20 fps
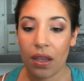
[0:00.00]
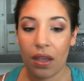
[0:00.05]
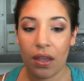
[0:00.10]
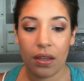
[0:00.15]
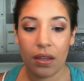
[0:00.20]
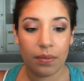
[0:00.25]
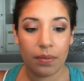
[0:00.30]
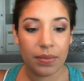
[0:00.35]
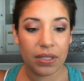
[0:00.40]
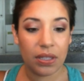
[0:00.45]

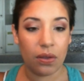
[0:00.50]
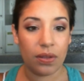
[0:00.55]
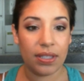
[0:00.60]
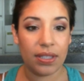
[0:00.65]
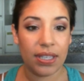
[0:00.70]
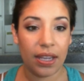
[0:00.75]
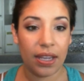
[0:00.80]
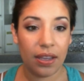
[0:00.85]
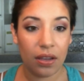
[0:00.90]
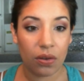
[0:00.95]
So the
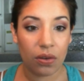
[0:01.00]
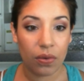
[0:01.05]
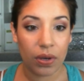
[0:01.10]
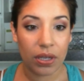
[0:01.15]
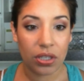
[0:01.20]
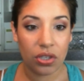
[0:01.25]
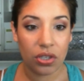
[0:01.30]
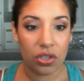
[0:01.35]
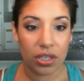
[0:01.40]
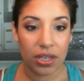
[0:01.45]
second
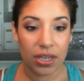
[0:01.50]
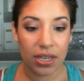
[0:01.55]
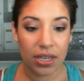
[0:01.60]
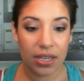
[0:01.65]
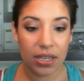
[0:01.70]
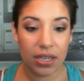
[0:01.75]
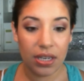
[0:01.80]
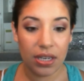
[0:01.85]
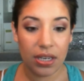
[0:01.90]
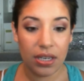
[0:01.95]

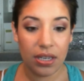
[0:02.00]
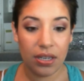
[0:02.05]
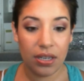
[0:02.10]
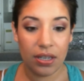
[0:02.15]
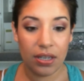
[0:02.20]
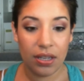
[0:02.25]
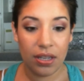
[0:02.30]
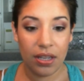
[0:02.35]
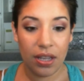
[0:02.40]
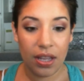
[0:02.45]
question,
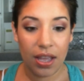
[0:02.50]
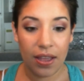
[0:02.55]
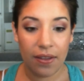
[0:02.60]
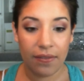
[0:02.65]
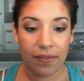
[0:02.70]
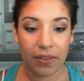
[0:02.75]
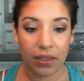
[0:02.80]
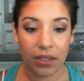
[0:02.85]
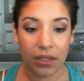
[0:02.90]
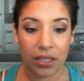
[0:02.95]
I
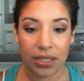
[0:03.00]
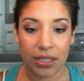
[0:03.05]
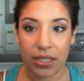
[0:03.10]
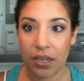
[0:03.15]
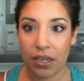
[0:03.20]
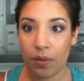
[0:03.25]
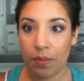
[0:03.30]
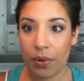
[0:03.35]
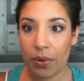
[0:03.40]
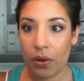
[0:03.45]
have a list
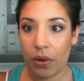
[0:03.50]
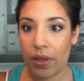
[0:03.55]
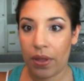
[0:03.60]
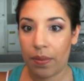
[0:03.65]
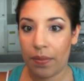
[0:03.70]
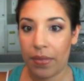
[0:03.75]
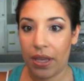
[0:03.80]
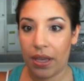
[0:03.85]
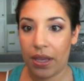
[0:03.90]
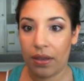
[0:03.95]
here, bear
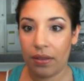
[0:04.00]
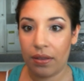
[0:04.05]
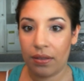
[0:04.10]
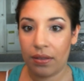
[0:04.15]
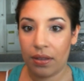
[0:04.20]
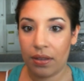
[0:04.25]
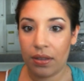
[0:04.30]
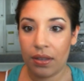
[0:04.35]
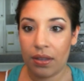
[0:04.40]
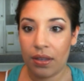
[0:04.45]
with me.
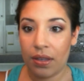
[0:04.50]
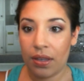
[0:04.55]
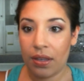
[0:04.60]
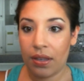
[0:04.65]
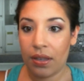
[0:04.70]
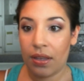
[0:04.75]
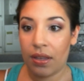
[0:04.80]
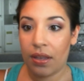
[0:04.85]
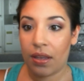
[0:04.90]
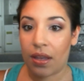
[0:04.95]

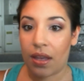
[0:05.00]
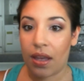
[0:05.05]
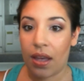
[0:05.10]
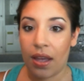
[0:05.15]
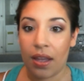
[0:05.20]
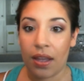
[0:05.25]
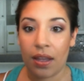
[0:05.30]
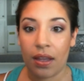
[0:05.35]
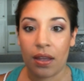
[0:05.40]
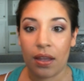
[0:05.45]

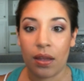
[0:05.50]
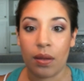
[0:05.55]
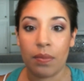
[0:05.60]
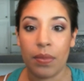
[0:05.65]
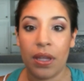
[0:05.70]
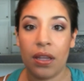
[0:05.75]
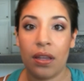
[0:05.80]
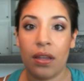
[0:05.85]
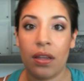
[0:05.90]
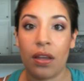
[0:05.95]

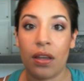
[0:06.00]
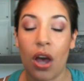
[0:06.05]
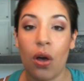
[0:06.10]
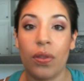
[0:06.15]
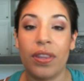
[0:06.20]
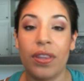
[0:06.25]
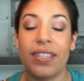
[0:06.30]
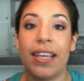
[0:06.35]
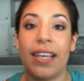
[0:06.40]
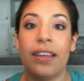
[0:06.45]

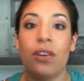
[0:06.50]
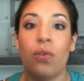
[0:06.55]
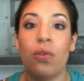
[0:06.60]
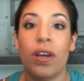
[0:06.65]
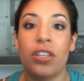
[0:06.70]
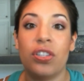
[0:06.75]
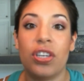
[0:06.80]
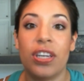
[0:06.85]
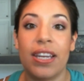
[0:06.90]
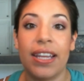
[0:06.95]
The second
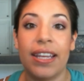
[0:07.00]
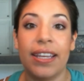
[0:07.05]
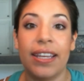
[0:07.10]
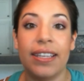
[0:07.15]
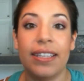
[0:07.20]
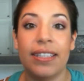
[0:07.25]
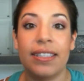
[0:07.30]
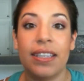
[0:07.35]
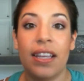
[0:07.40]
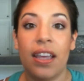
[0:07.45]
question
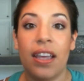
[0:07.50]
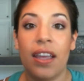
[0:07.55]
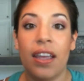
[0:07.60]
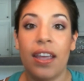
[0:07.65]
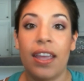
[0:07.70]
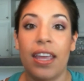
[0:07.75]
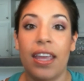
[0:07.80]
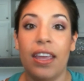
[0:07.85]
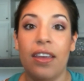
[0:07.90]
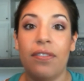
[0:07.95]
is
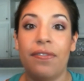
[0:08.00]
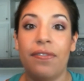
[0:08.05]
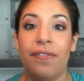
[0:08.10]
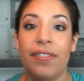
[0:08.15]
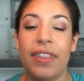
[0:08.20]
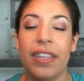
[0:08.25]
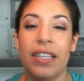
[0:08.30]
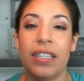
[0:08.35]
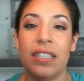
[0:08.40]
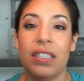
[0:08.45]

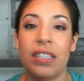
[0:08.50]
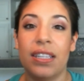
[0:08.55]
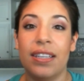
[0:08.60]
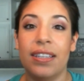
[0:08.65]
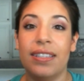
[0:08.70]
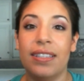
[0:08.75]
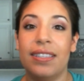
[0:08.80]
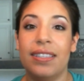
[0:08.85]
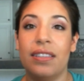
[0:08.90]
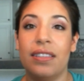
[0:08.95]
if this
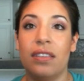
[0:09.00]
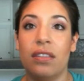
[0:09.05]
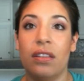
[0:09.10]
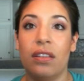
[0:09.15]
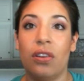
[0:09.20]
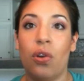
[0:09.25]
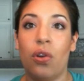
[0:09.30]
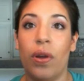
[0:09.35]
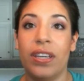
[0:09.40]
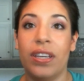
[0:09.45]
is
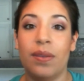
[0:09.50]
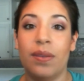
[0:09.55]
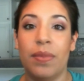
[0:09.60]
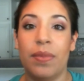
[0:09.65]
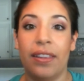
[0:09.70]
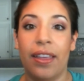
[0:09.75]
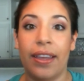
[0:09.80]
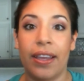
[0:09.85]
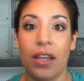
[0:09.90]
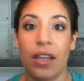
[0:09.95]
going to
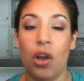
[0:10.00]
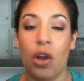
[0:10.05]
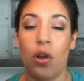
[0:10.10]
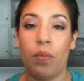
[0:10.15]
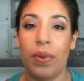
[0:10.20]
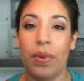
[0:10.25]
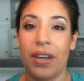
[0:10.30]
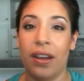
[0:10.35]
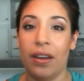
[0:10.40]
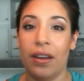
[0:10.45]
be like an
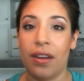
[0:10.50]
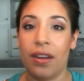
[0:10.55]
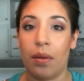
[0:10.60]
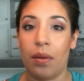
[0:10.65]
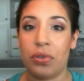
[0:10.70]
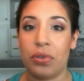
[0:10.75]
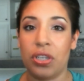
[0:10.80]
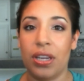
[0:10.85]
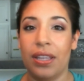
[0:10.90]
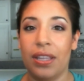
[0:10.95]
open
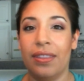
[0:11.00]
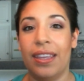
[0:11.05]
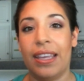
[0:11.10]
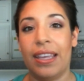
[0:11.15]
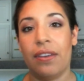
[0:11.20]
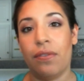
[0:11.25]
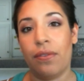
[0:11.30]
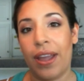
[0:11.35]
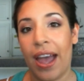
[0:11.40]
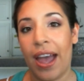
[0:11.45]
adoption,
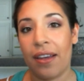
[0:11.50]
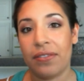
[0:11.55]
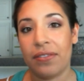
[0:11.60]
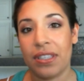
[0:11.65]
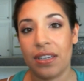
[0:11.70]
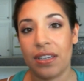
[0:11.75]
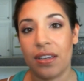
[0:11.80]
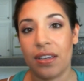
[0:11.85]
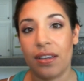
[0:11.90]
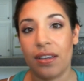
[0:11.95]
like if we have
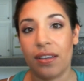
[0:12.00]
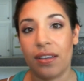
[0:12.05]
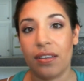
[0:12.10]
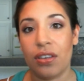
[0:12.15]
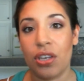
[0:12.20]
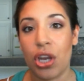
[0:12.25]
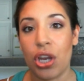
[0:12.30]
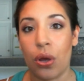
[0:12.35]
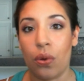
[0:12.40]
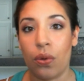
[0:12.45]
to
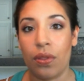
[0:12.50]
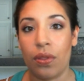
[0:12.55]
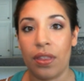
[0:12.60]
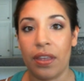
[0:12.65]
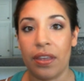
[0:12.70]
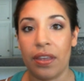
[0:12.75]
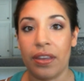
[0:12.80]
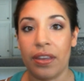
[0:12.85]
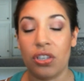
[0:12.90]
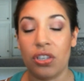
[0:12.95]
know
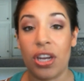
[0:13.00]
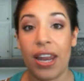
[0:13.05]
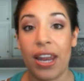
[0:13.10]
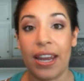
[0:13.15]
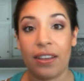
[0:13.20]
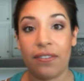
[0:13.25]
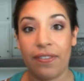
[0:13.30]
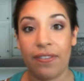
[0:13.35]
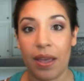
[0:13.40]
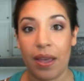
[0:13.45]
the
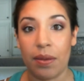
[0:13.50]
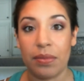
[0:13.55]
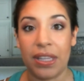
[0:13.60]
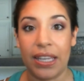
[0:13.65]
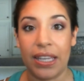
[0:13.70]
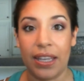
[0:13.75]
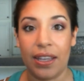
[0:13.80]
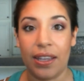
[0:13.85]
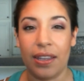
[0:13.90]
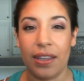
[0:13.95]
genetic
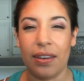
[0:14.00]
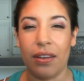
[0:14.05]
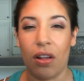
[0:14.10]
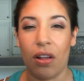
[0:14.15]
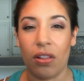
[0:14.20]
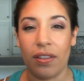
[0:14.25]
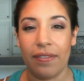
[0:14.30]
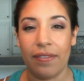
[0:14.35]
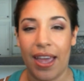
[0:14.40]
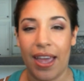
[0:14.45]
family and
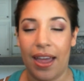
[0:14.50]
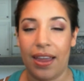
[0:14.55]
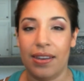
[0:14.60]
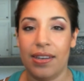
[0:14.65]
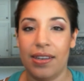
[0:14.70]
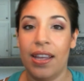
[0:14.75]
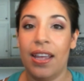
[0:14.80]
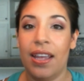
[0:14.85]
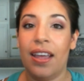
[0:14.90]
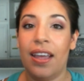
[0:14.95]
all of
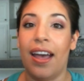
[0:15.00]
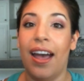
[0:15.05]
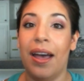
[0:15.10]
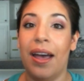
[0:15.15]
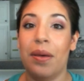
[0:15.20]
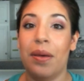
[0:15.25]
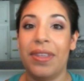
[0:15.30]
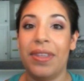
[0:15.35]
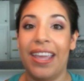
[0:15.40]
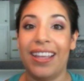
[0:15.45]
that.
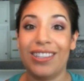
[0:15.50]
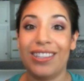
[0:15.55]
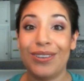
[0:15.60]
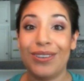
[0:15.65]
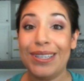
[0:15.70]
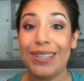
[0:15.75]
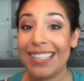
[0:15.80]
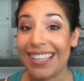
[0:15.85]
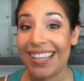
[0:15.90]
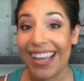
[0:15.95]
The answer
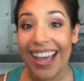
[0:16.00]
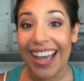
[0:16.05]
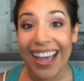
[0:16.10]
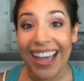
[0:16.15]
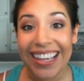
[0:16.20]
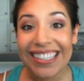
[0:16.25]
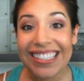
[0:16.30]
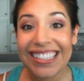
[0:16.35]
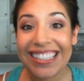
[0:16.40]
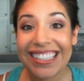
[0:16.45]
is
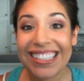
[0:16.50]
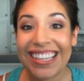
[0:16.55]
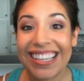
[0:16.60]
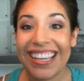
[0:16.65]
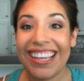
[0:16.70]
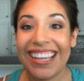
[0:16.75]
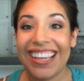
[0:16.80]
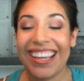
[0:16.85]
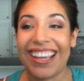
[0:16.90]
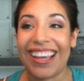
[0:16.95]
yes.
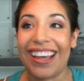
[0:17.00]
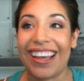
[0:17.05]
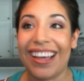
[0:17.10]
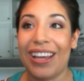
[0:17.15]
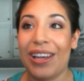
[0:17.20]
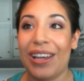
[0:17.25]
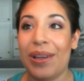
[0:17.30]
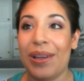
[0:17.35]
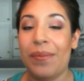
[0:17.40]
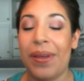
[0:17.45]

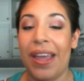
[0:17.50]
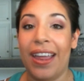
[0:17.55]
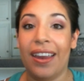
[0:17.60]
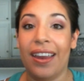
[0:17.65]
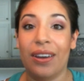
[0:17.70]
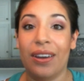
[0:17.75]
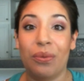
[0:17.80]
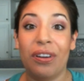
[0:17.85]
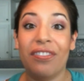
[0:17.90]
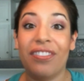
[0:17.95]

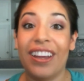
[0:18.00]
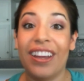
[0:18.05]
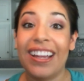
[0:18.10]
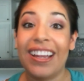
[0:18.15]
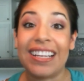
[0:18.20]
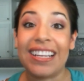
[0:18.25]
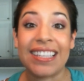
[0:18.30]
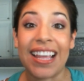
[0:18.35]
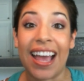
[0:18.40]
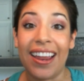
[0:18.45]
And we're very
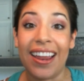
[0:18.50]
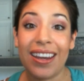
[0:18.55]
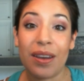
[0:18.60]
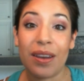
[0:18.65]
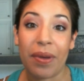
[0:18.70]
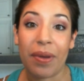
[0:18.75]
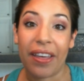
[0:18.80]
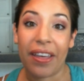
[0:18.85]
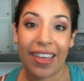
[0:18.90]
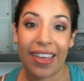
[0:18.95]
excited
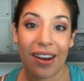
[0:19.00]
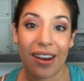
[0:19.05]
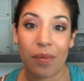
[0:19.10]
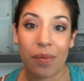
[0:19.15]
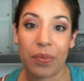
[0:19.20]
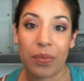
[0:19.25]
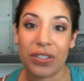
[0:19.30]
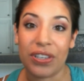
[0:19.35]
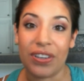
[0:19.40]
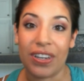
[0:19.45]
about that
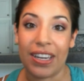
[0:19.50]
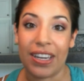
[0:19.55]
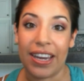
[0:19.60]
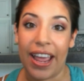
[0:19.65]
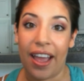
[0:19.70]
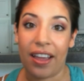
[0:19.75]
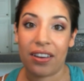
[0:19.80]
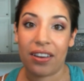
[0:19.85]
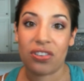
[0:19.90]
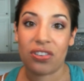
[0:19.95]
opportunity,
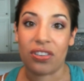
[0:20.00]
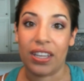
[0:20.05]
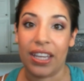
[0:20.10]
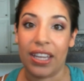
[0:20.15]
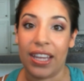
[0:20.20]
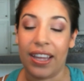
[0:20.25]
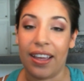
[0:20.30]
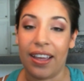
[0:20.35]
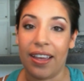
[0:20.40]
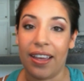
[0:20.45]

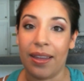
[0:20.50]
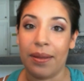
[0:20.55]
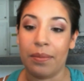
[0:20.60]
actually.